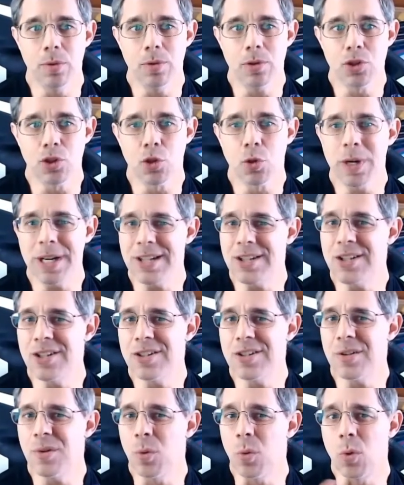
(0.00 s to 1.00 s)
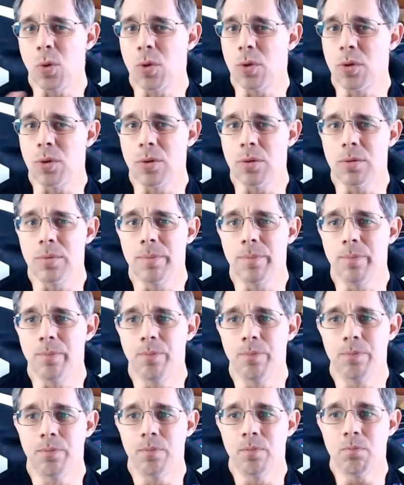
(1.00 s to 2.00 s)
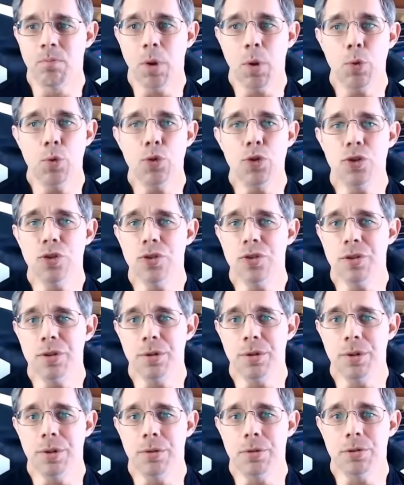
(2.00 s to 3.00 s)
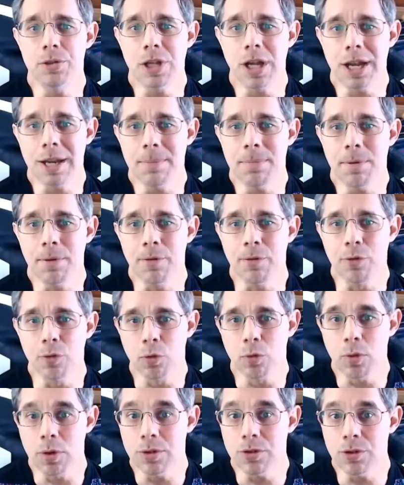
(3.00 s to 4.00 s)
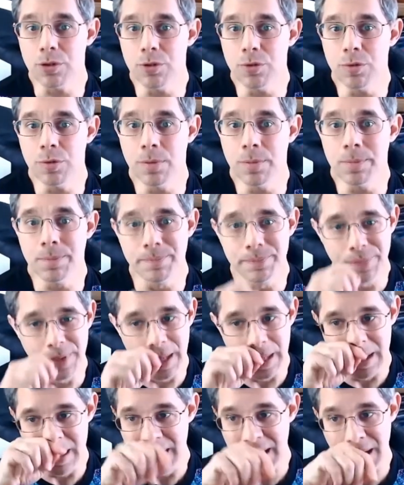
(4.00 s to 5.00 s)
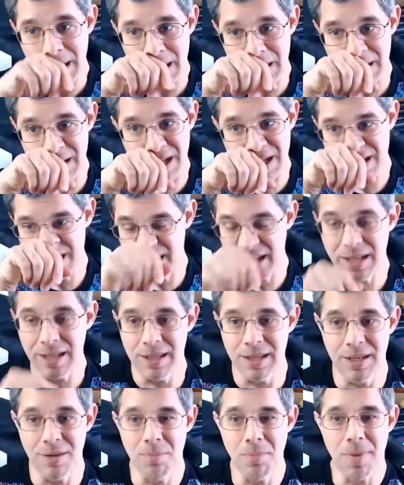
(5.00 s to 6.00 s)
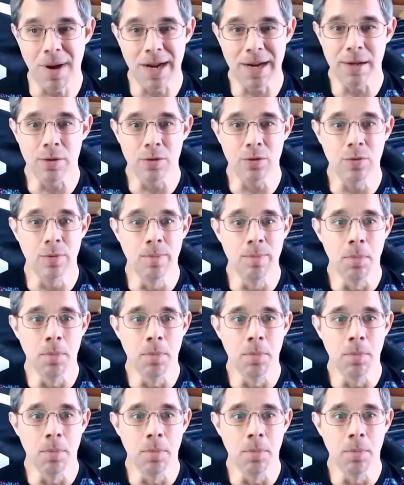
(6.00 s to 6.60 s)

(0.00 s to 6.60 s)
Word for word: tricks or post cereal type of crunch to them, and then the mild